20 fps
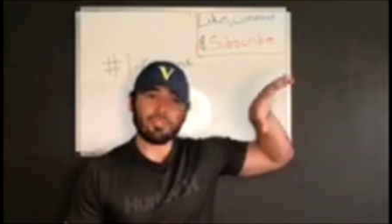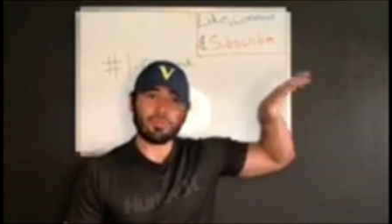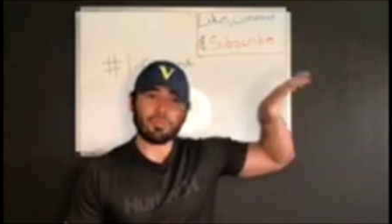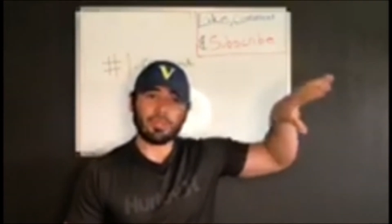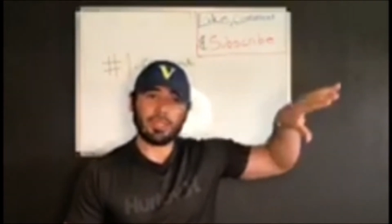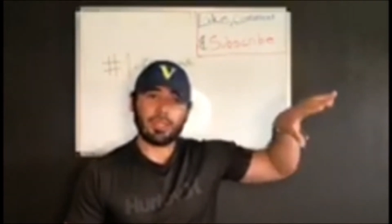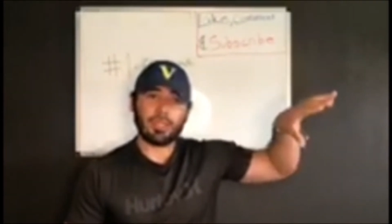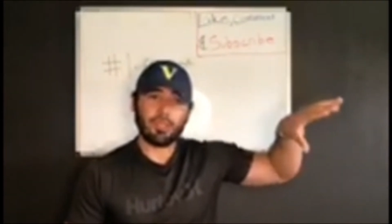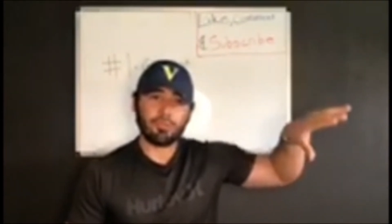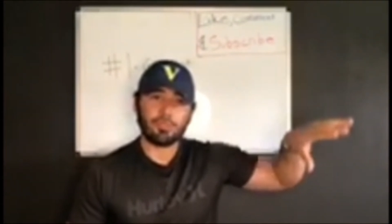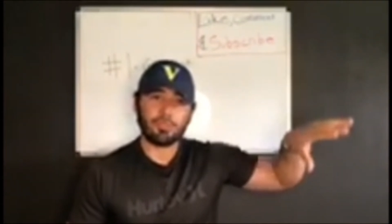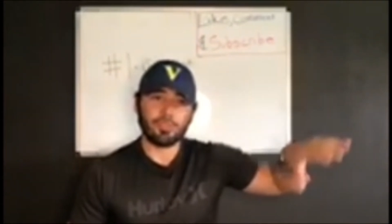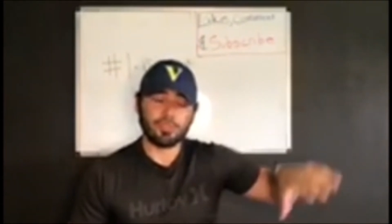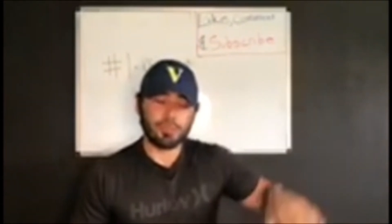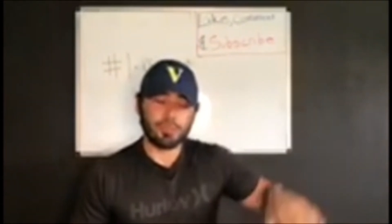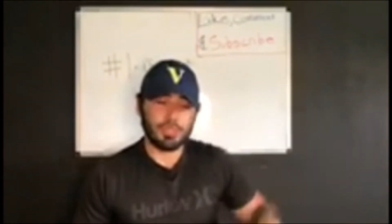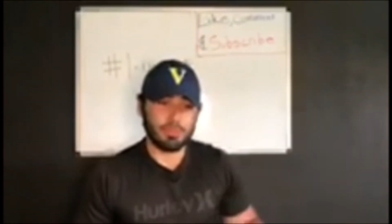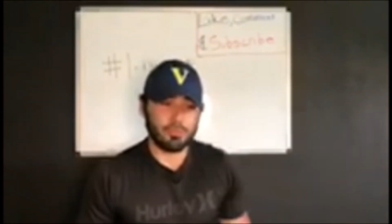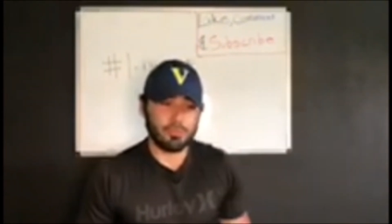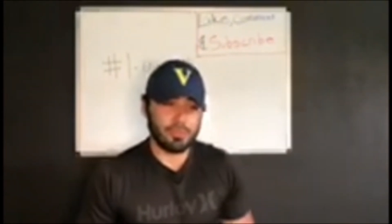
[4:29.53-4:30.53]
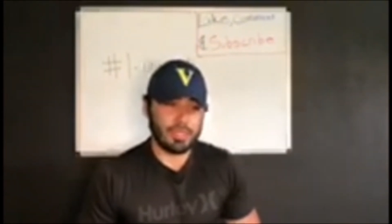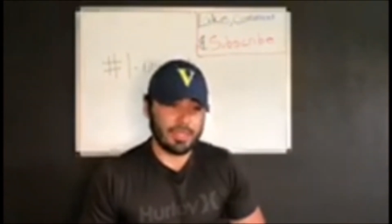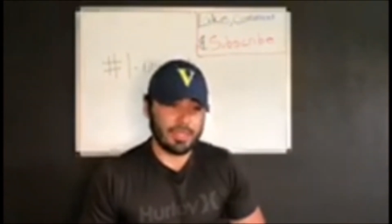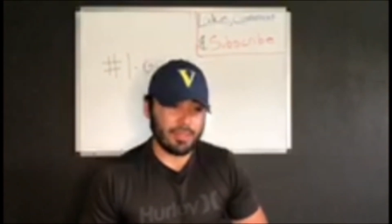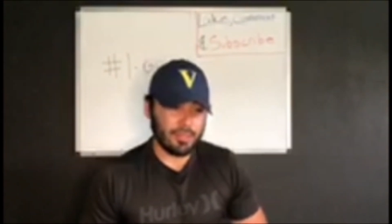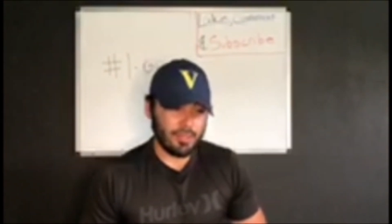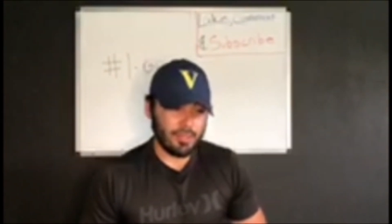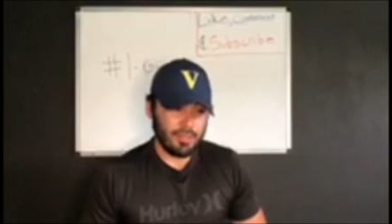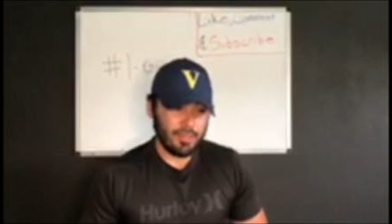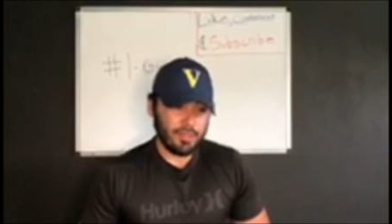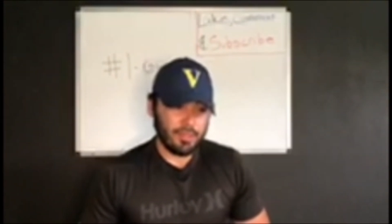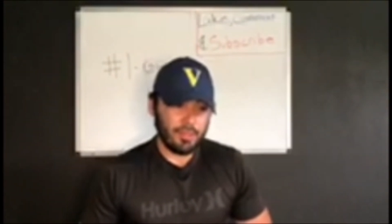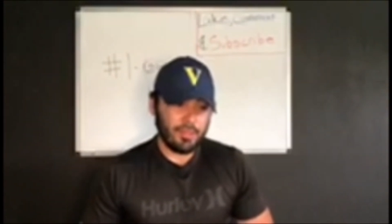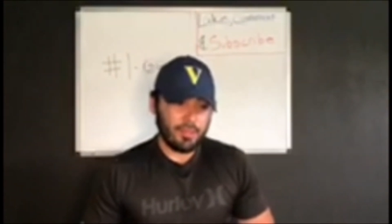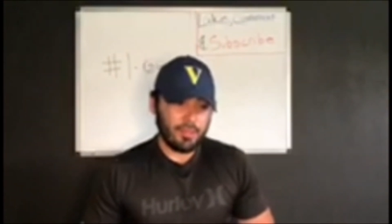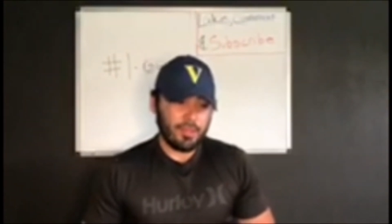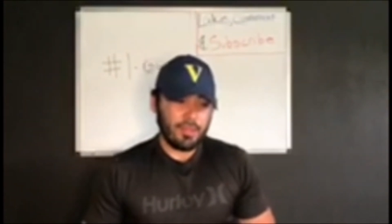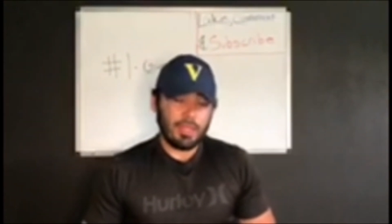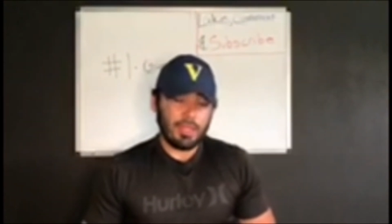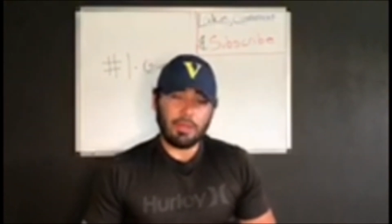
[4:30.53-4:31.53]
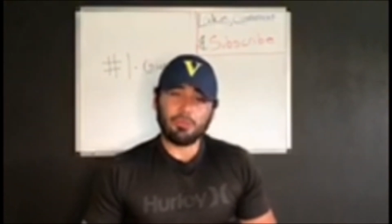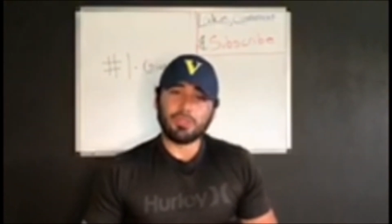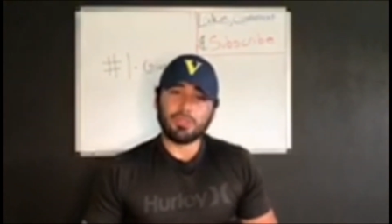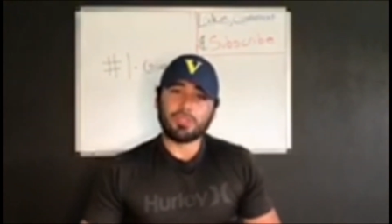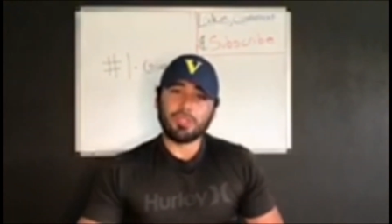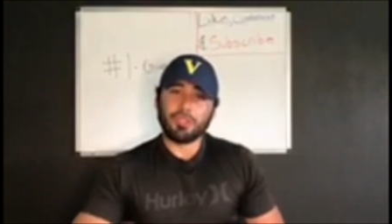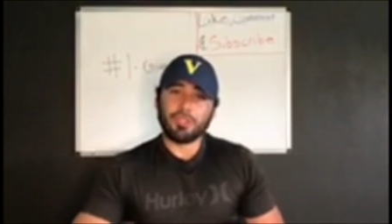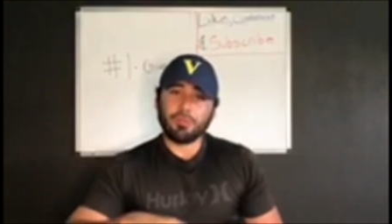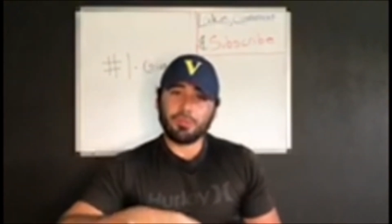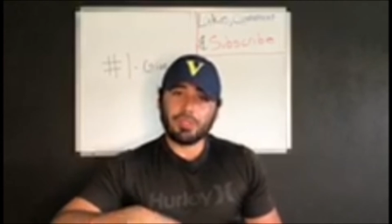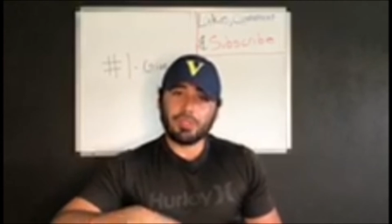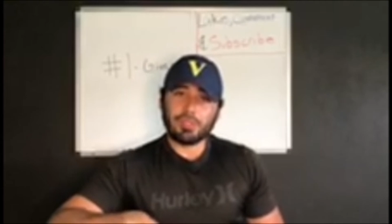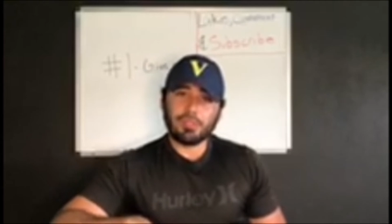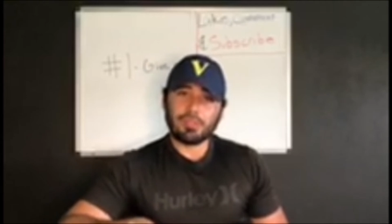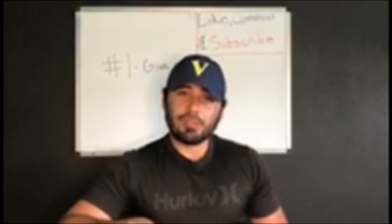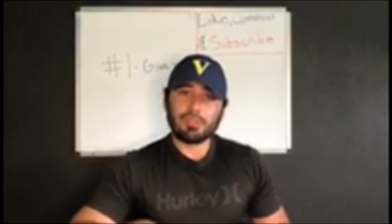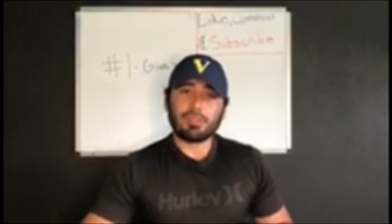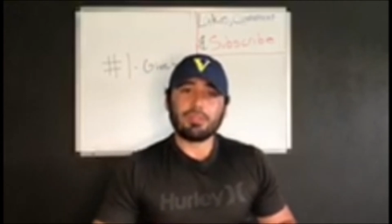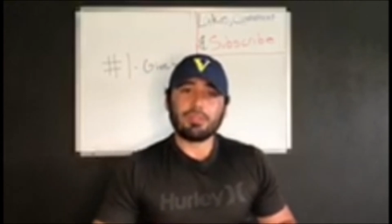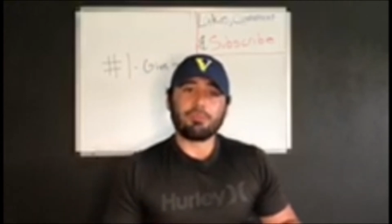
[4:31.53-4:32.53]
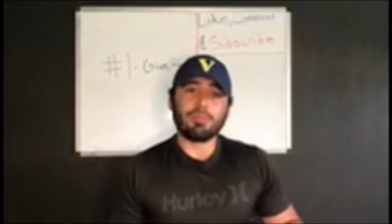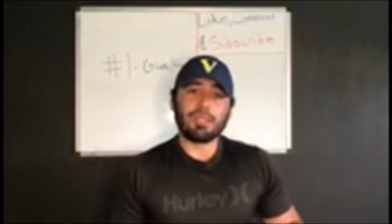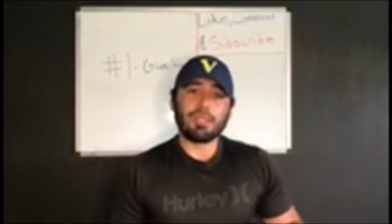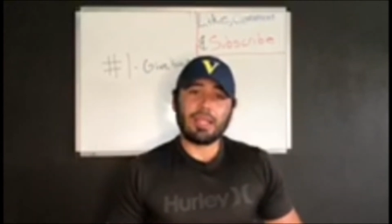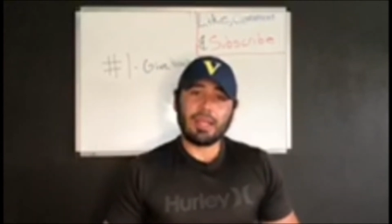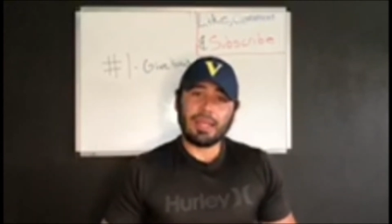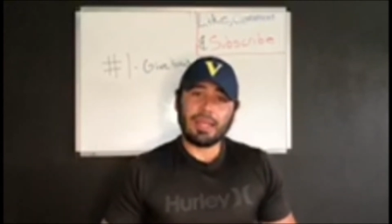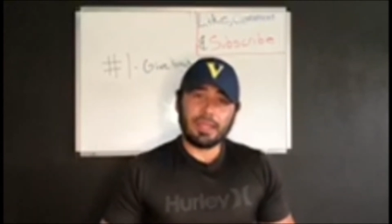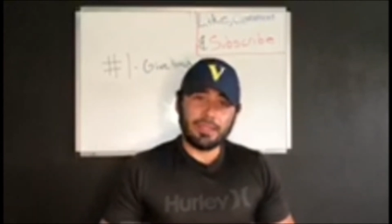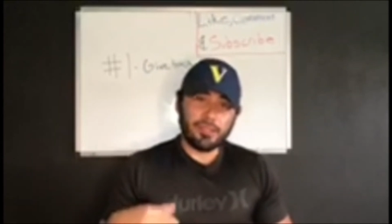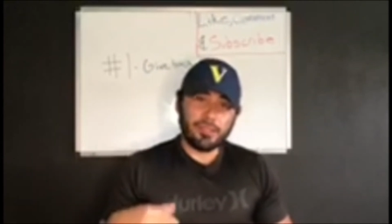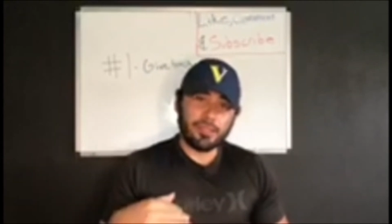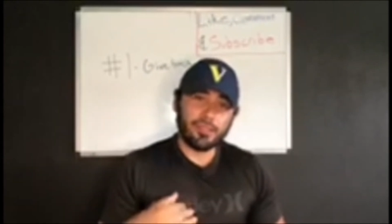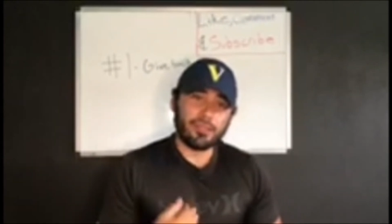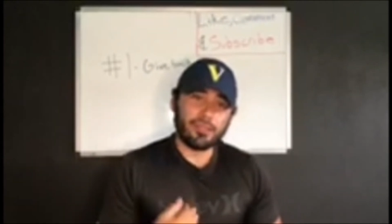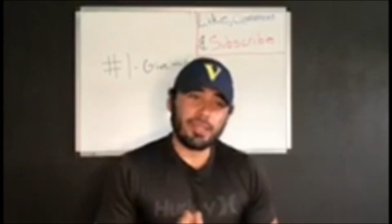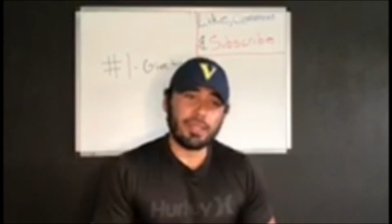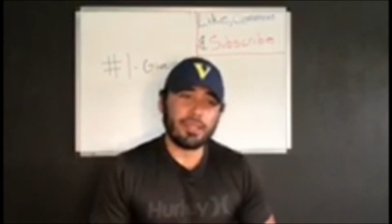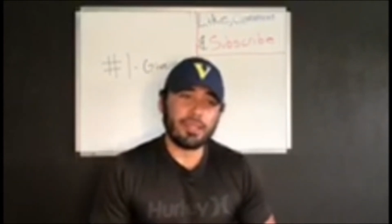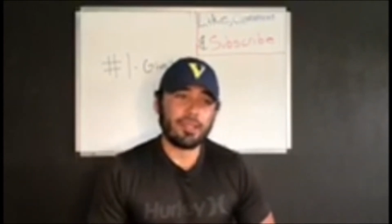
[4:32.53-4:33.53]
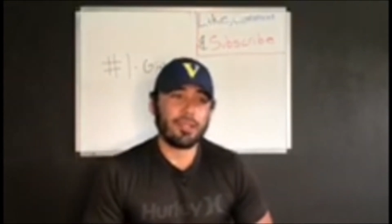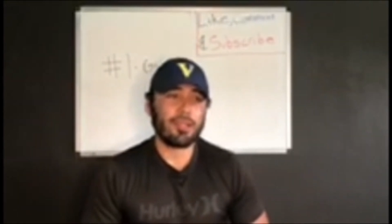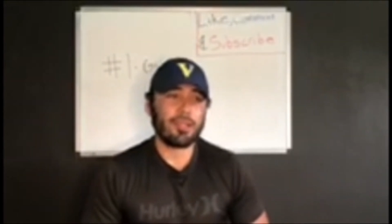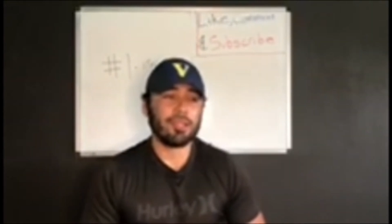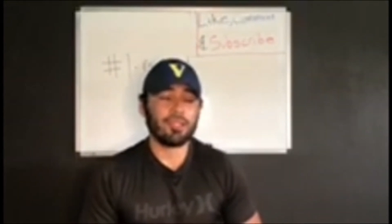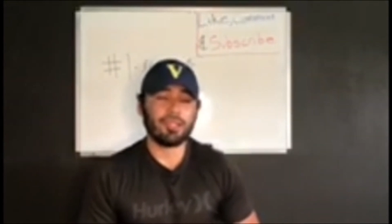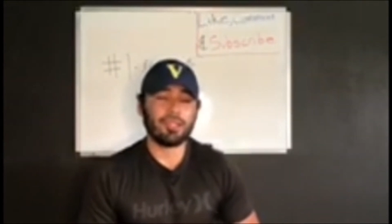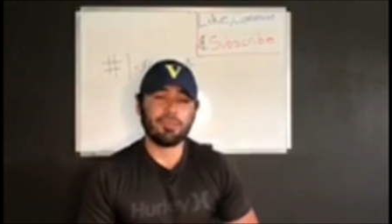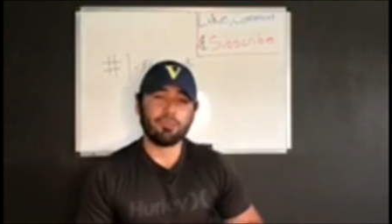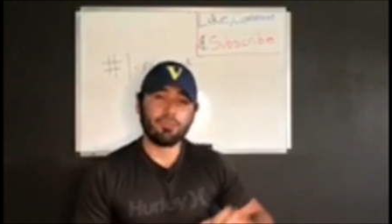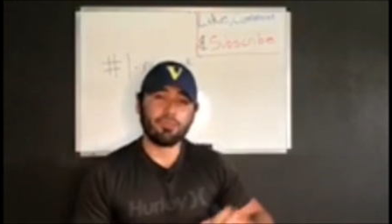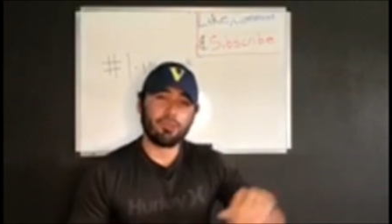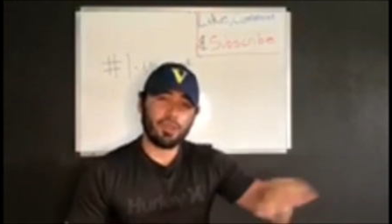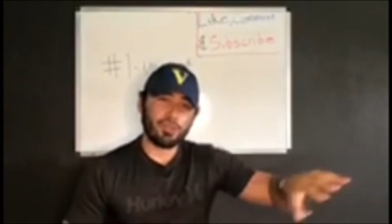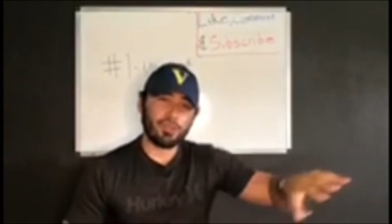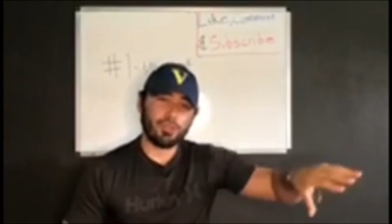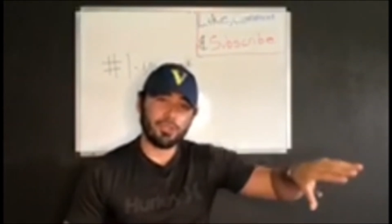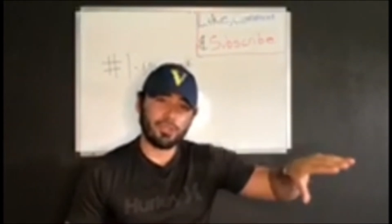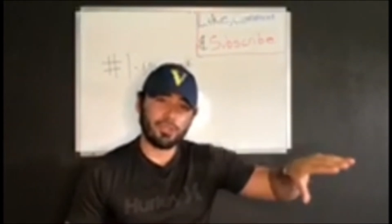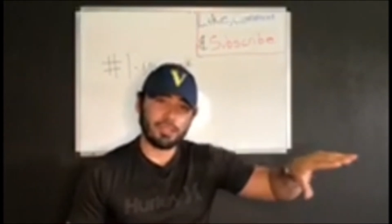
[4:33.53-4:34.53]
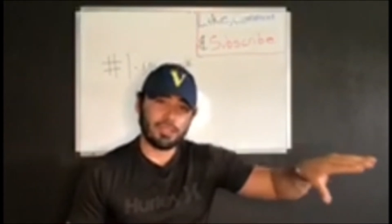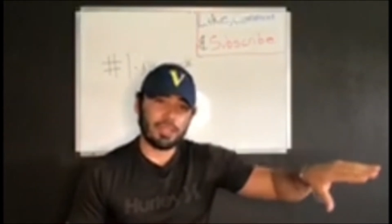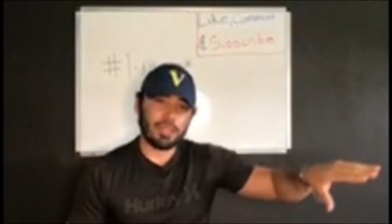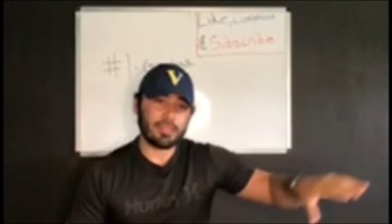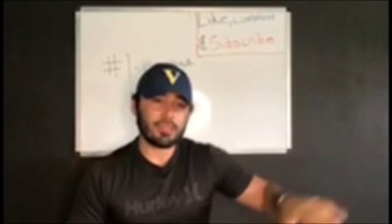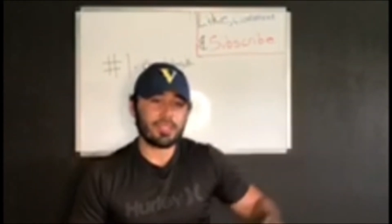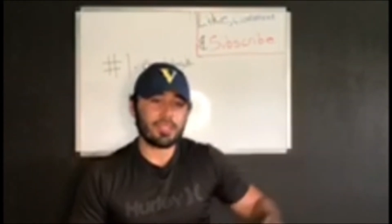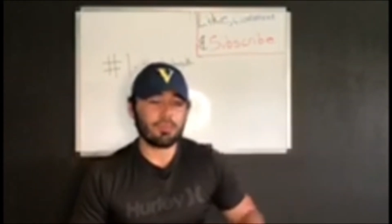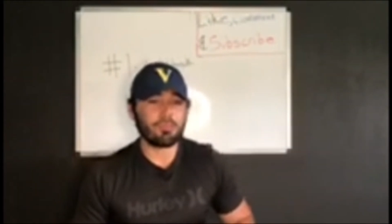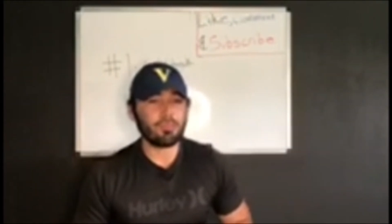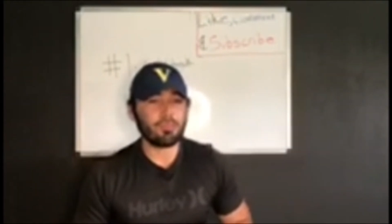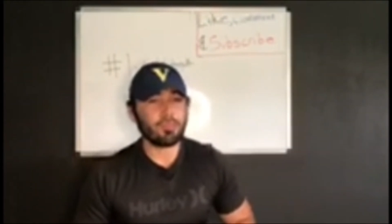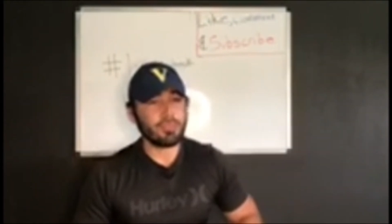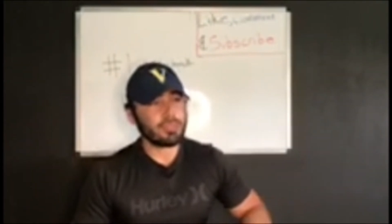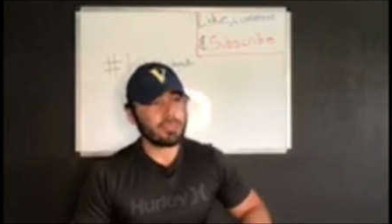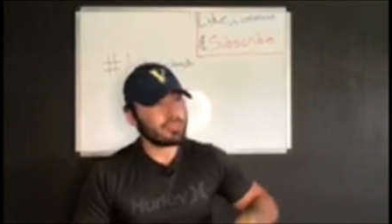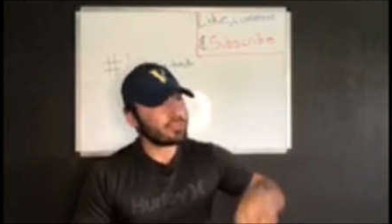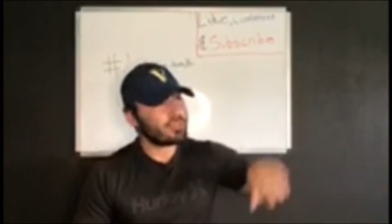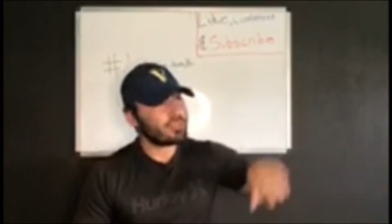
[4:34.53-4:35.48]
to help those people. I want to start a business and be hey, if you want, you could stop doing this.